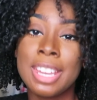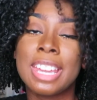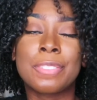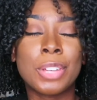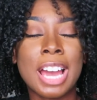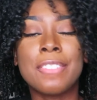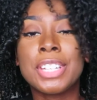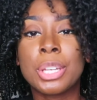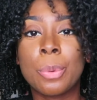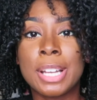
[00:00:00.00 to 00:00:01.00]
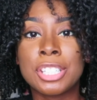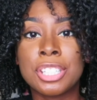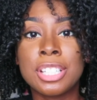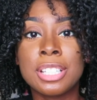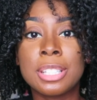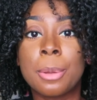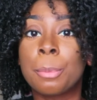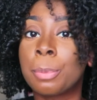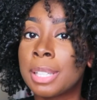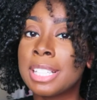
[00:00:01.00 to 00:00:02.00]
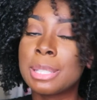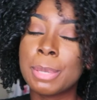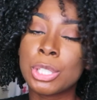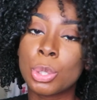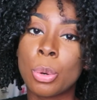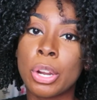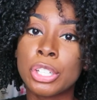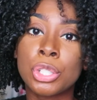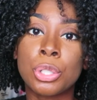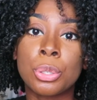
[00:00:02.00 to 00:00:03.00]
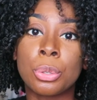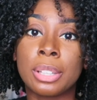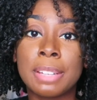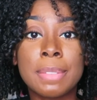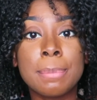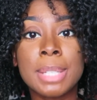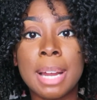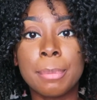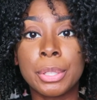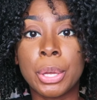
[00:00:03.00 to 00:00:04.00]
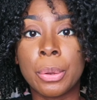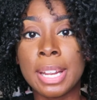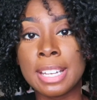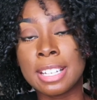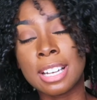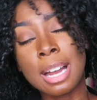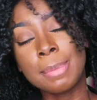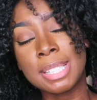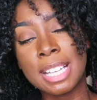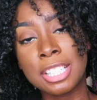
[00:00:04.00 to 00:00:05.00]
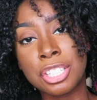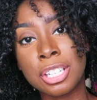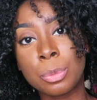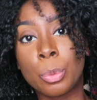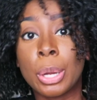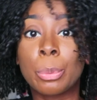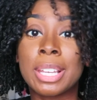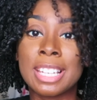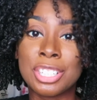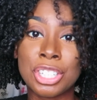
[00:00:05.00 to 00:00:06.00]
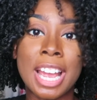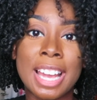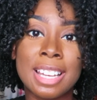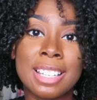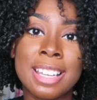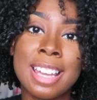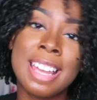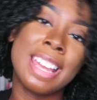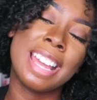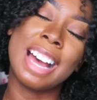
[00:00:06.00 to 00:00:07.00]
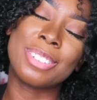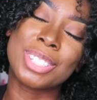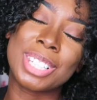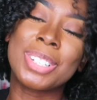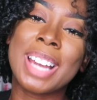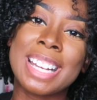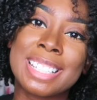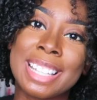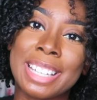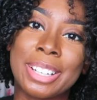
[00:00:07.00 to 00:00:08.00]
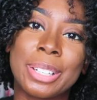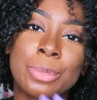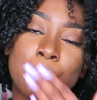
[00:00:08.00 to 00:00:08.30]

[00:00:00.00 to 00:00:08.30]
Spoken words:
If you have any questions, please make sure to leave them down below in the comment section where we can chat. I'll see you guys later.